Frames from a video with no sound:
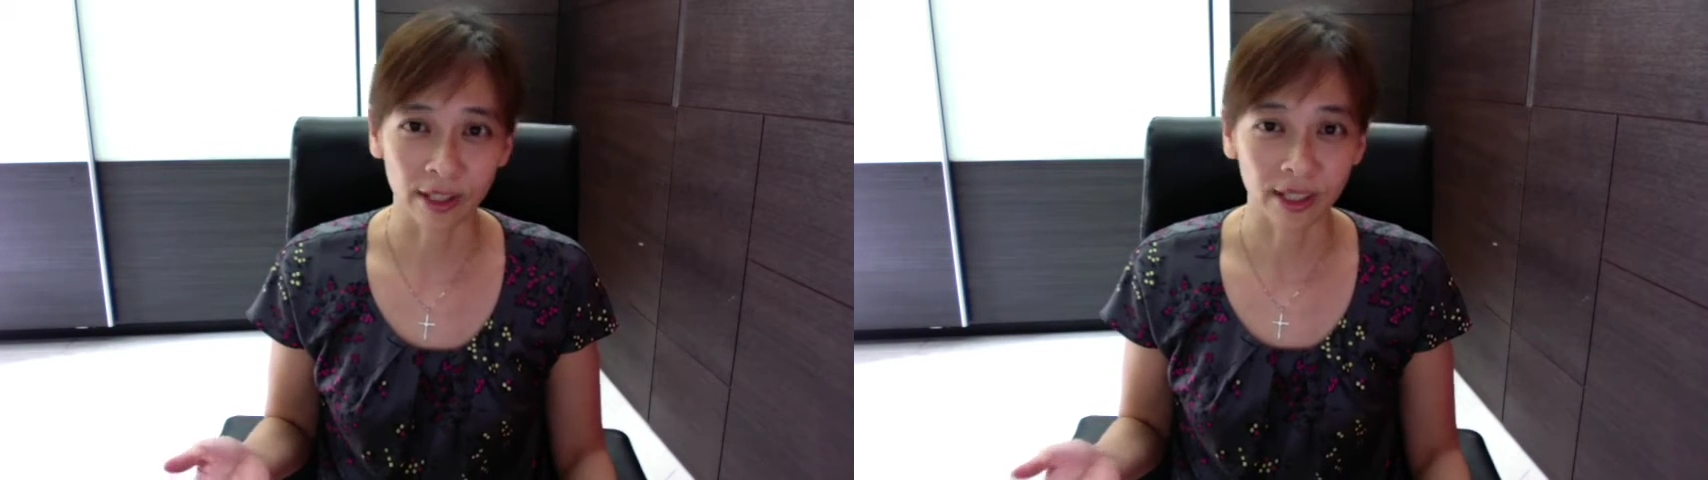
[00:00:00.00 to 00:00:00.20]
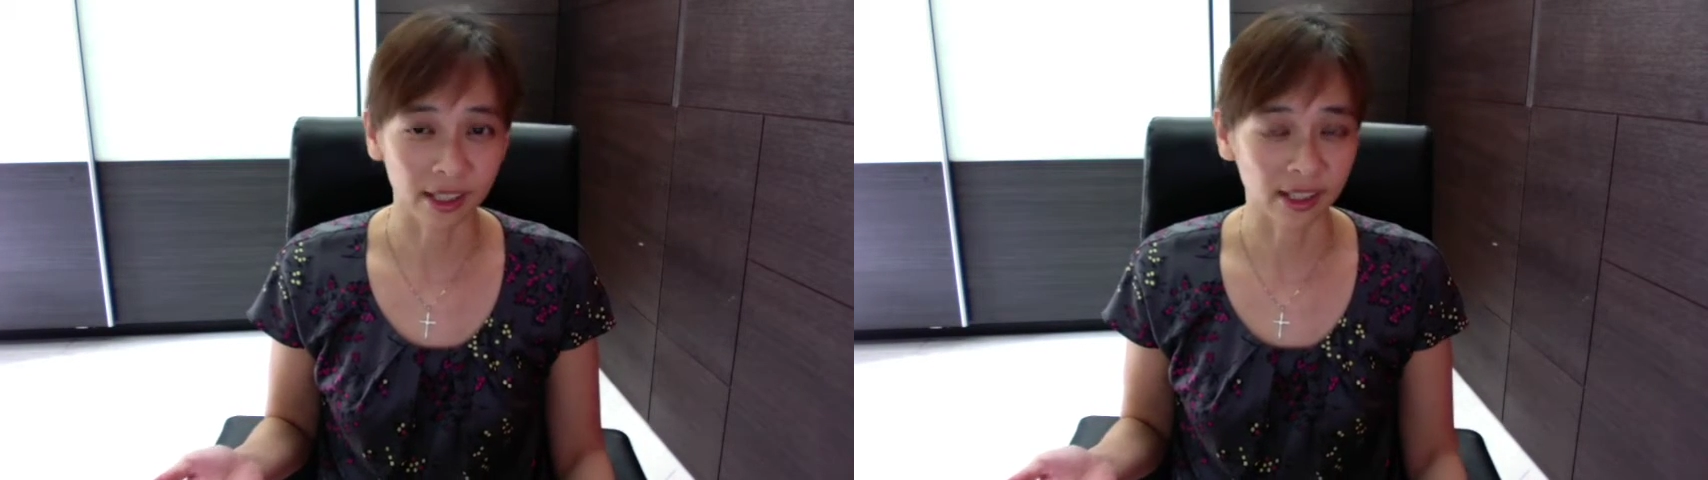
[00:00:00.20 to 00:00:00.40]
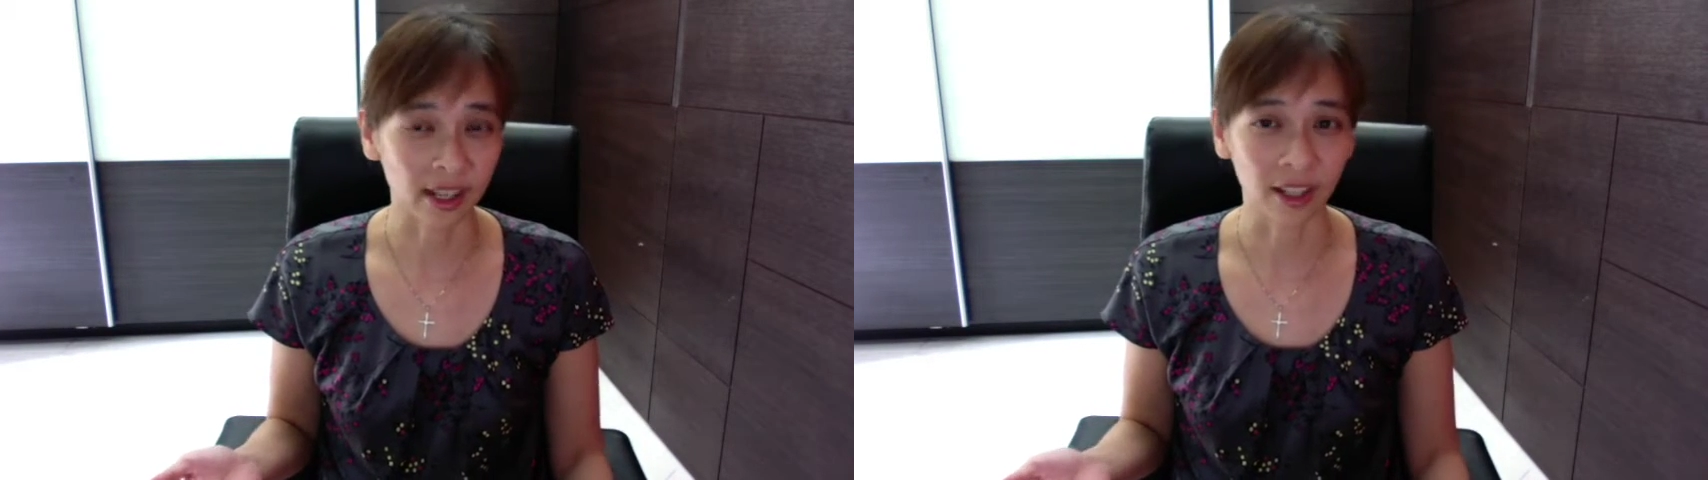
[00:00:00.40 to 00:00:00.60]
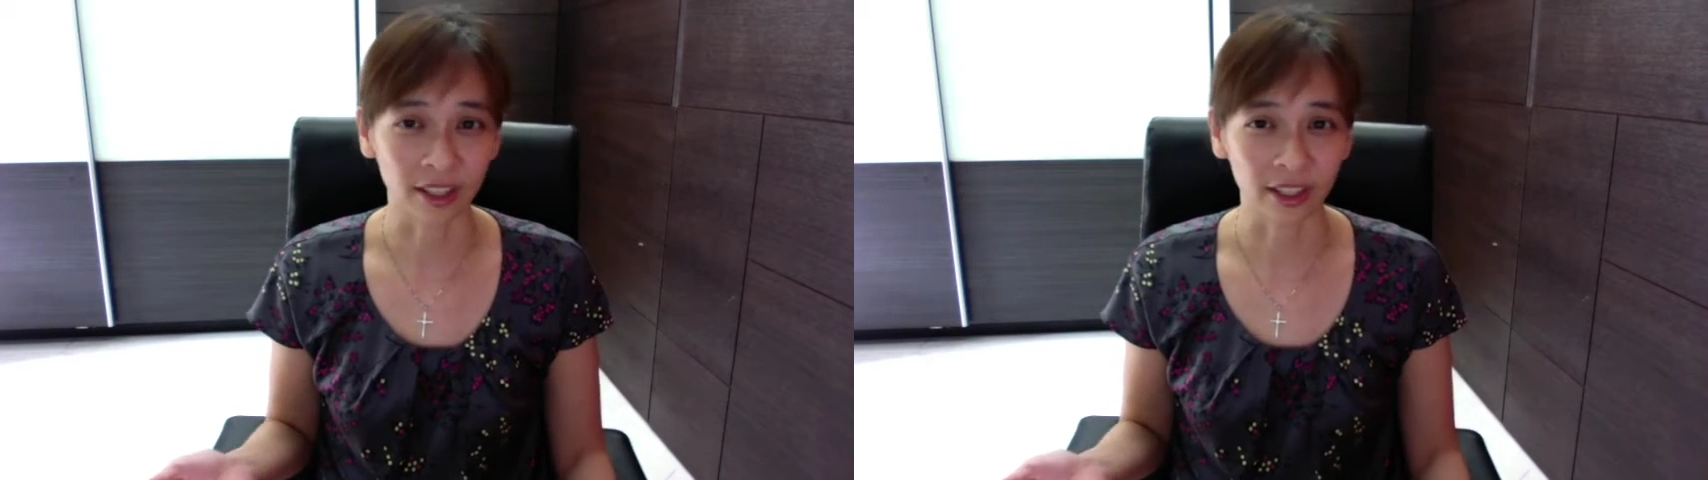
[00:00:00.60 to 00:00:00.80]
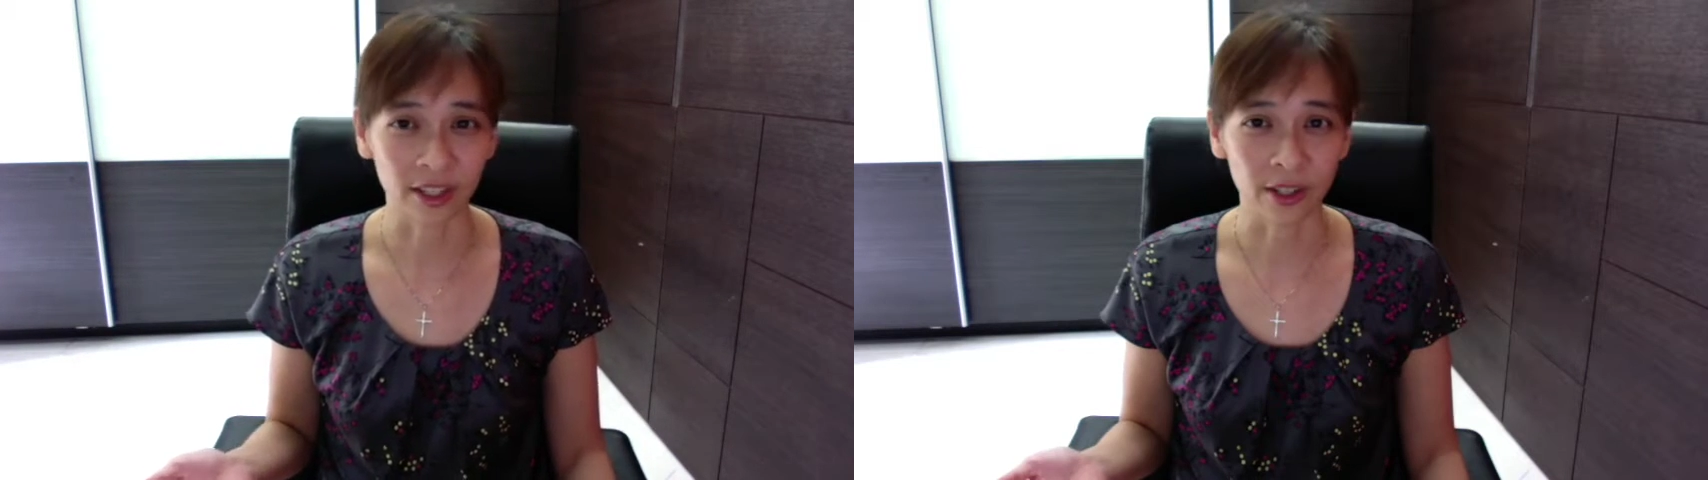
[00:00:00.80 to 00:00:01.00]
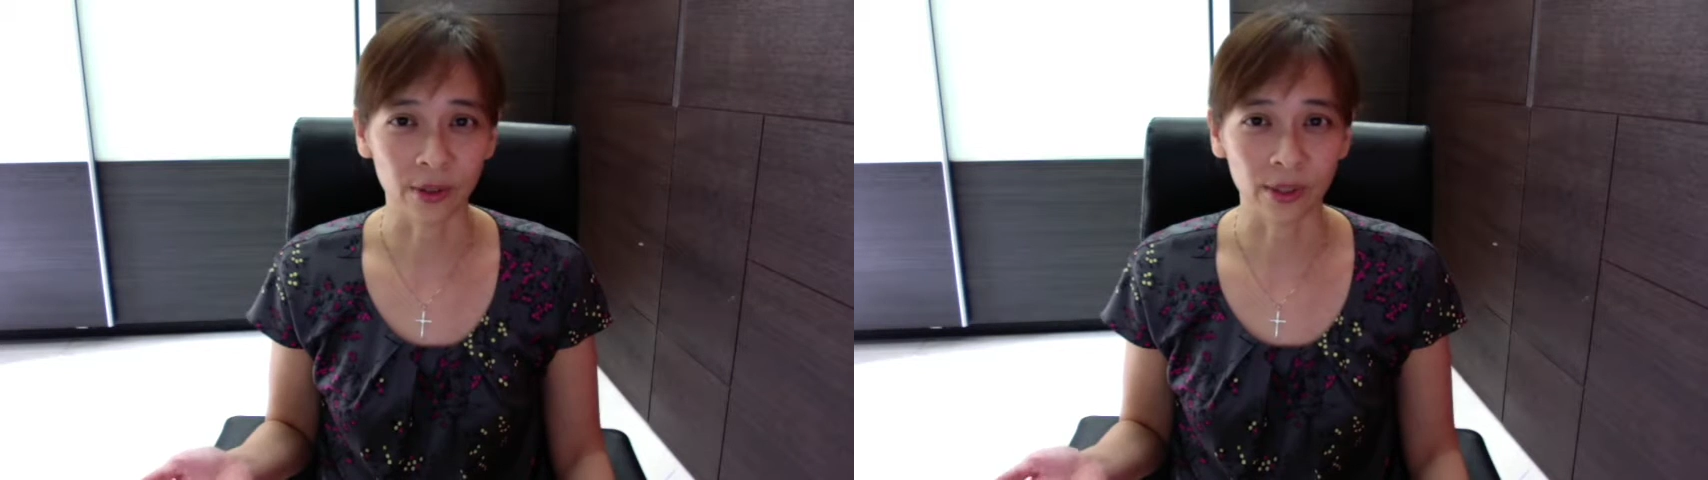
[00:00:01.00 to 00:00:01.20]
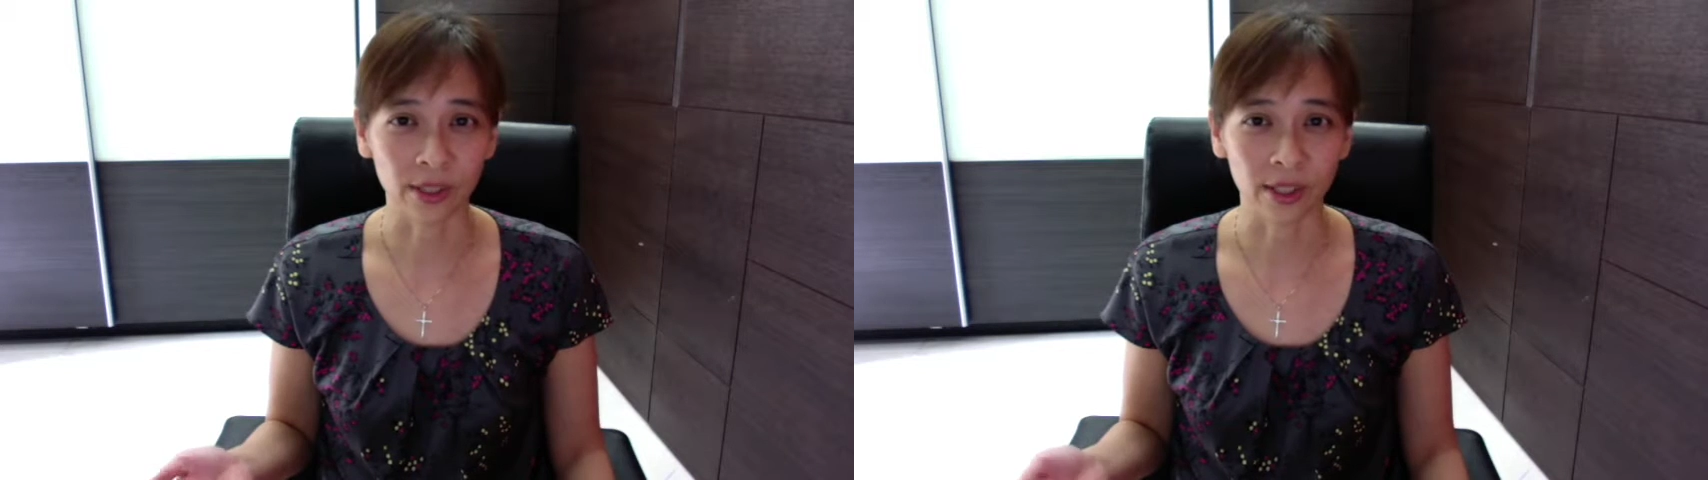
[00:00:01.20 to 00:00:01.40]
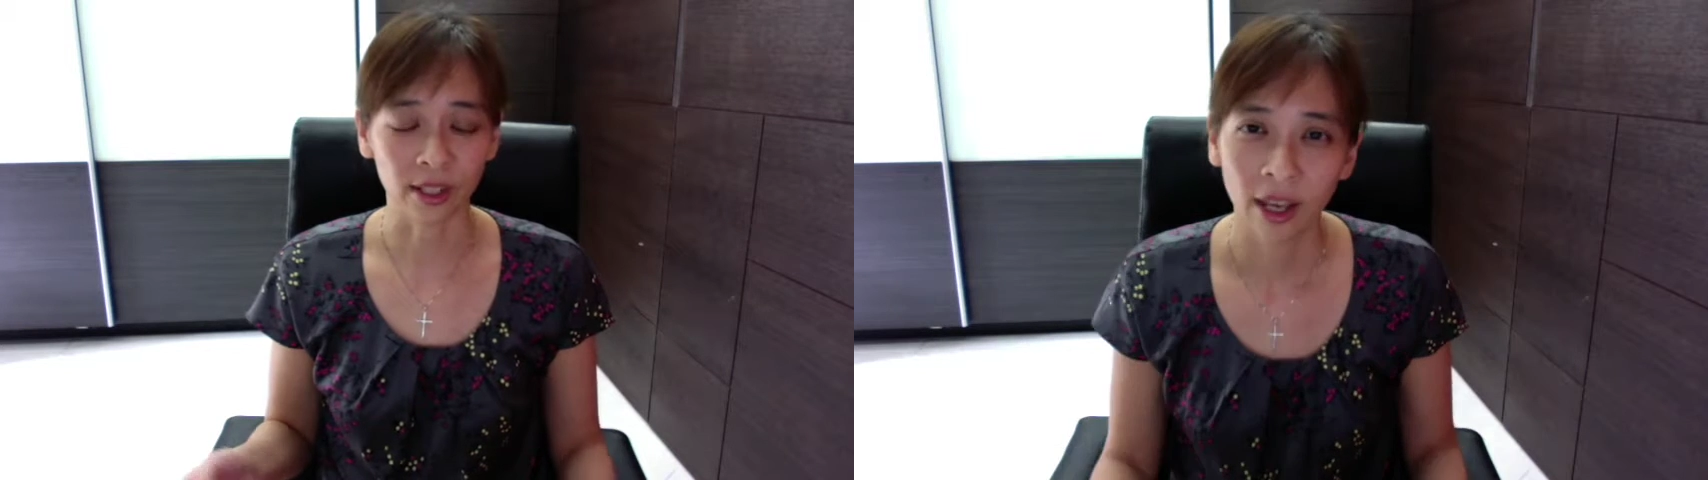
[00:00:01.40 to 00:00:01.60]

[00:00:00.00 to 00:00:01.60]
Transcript: is not good news.